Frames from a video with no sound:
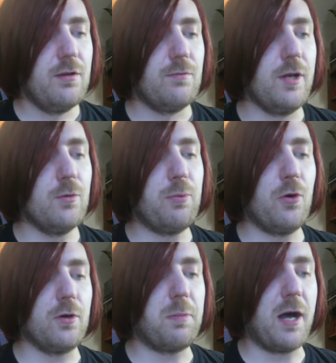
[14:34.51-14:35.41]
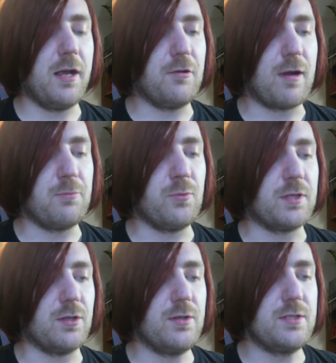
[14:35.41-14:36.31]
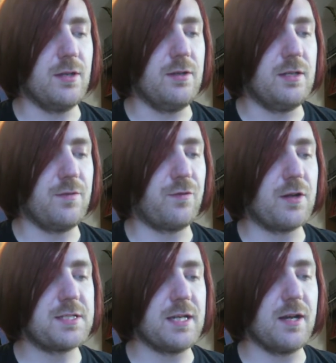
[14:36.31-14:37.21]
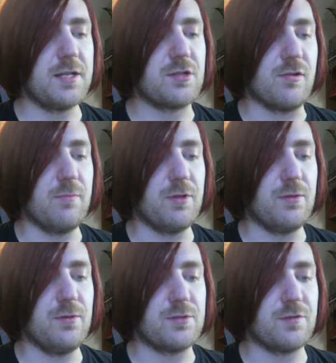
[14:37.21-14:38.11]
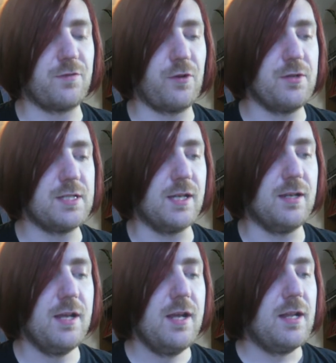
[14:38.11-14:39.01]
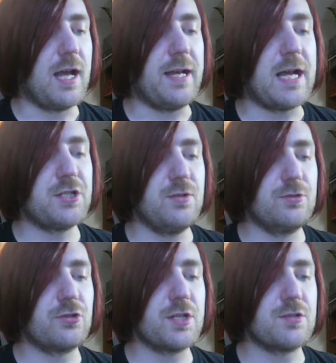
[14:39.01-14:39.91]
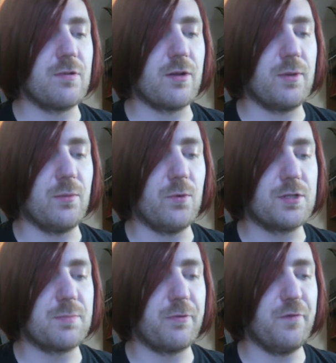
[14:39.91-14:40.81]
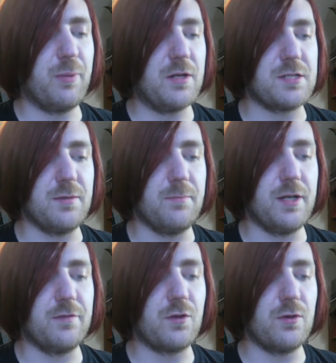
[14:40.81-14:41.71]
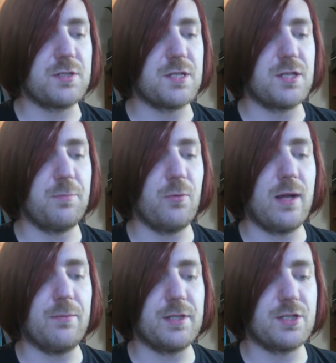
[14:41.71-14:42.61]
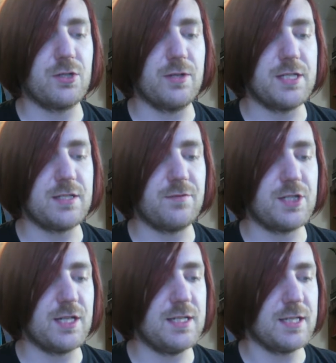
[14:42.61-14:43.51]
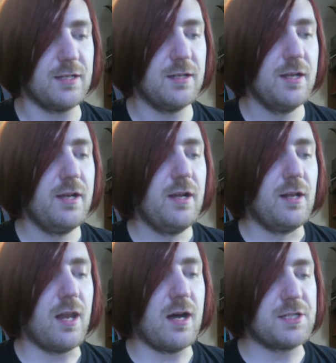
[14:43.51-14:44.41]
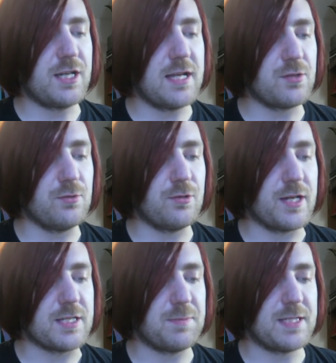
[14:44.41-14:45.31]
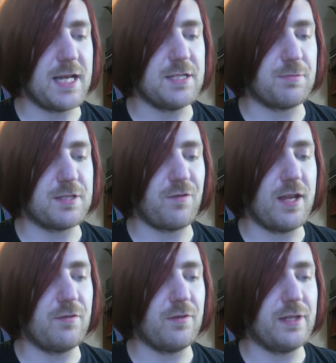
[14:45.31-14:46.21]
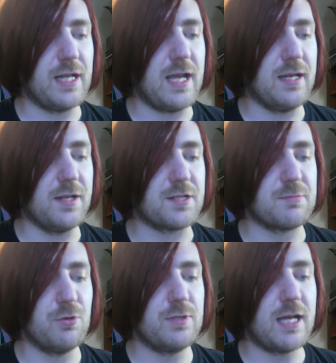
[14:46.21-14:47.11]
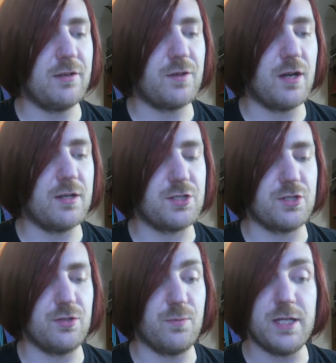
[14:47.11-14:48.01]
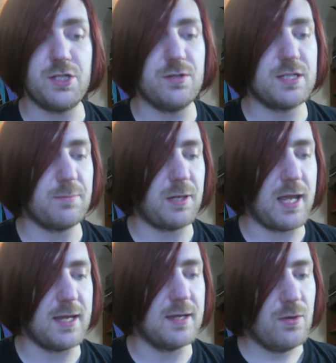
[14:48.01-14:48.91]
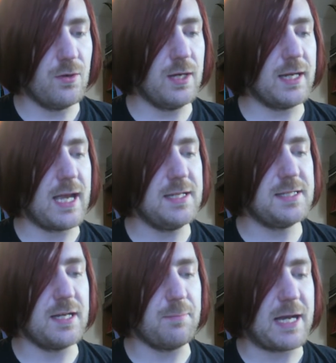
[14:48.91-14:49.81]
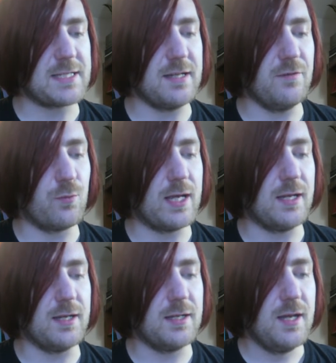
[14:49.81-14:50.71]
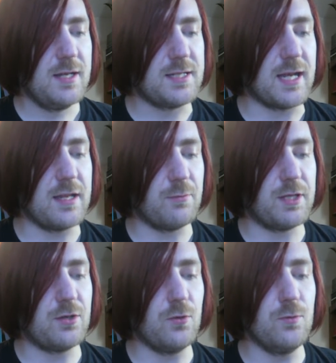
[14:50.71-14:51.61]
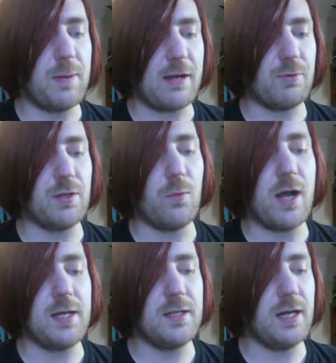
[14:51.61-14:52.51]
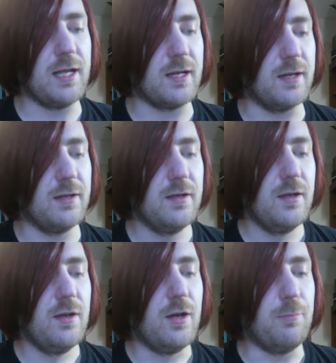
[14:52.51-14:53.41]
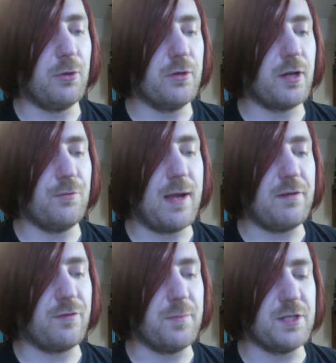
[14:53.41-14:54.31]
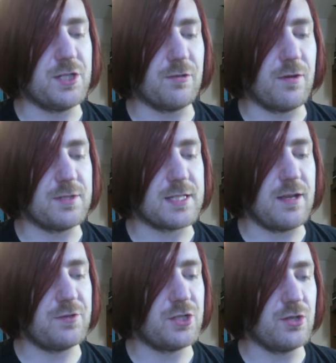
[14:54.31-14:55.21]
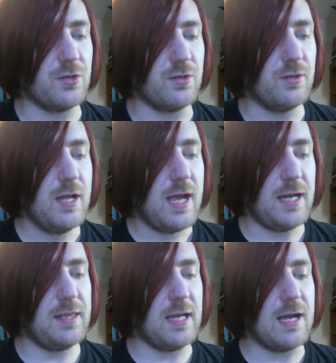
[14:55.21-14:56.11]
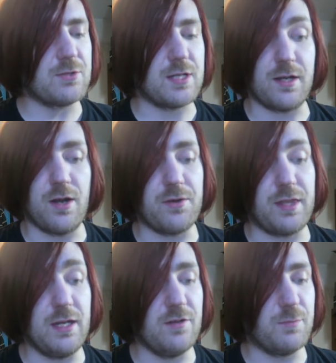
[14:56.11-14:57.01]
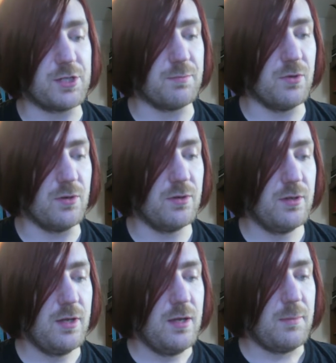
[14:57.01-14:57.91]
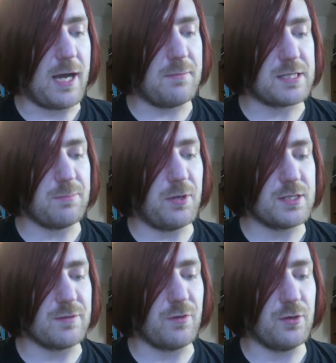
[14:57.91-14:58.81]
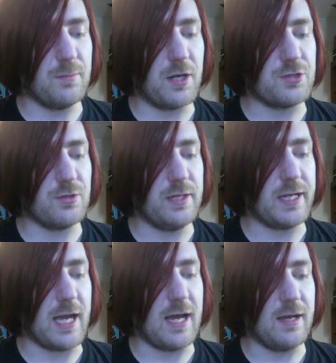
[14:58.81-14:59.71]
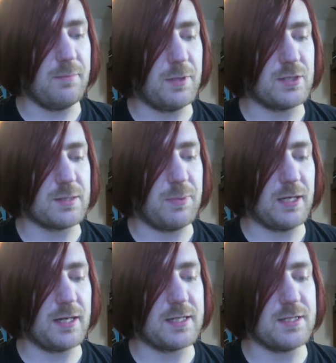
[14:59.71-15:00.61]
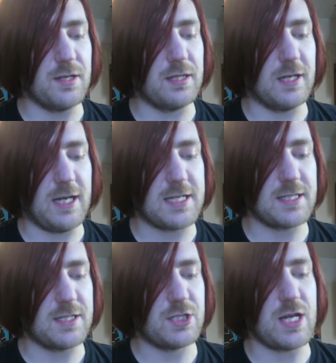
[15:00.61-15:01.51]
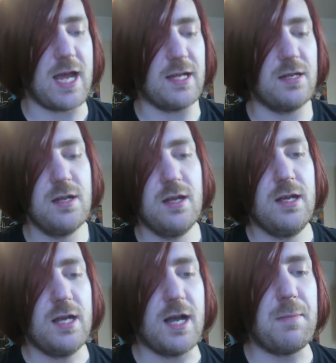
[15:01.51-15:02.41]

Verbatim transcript: Real pork pie crammed with gluten, defrosting ice cream with oodles of fruit in, that National Trust rug with a waterproof bottom, and of course a Tupperware with choices of cheese in, large kettle crisps, Sainsbury's flavour of the day, and a small deck of cards should we choose to play, all encased in a basket of wicker, together with a cool bag with the wine and the liquor, a Bordeaux red from the Gironde's left shore, anything else I can't think of much more, perhaps the person for whom I truly care, because a picnic is nothing unless it is shared. I